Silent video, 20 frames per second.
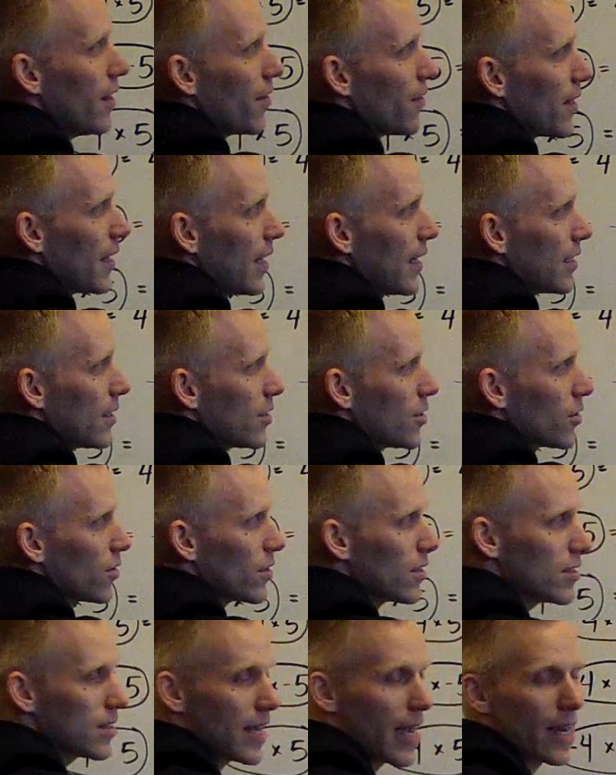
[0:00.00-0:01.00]
the answer
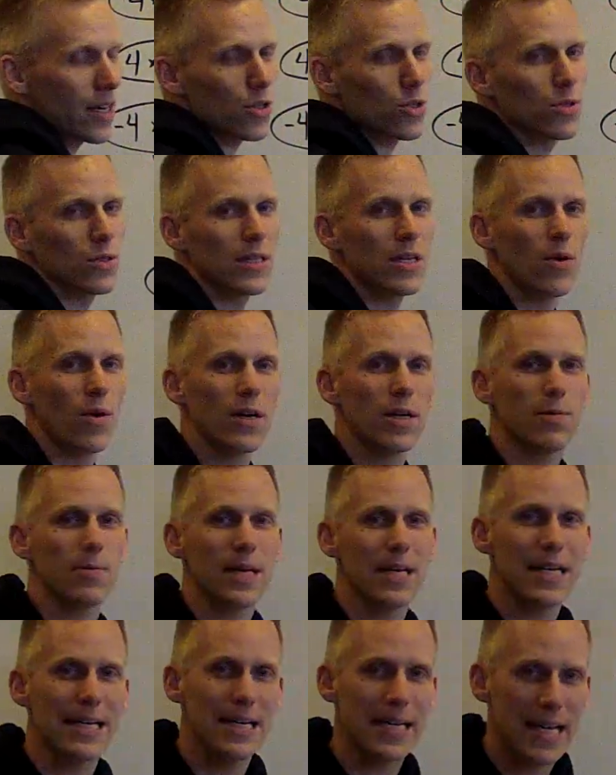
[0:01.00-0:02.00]
is actually going to
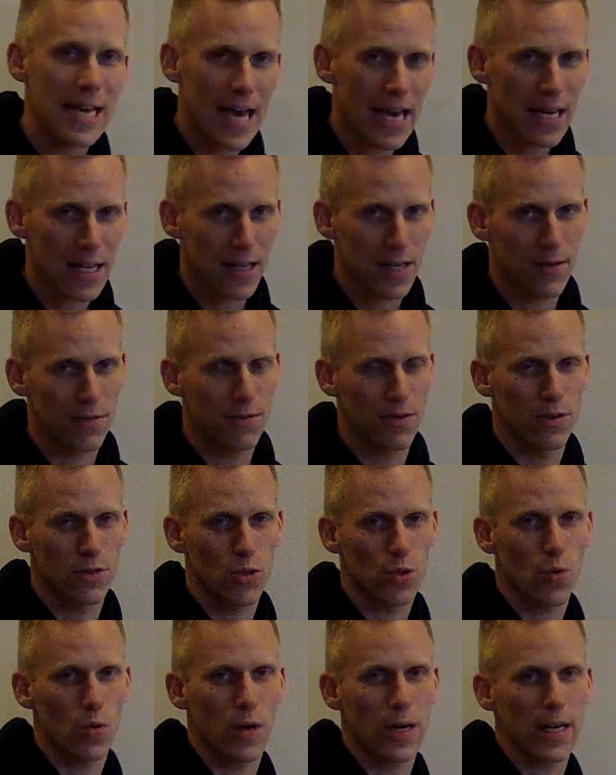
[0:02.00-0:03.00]
be negative
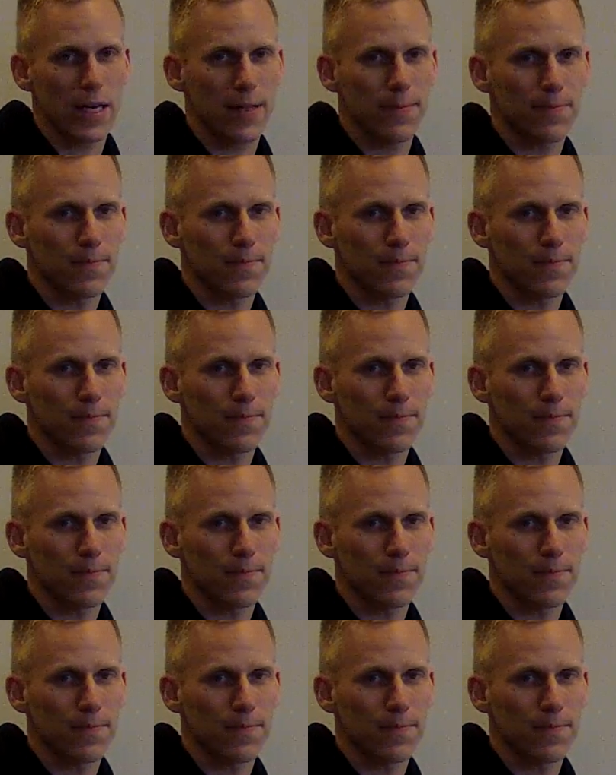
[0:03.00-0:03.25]
20.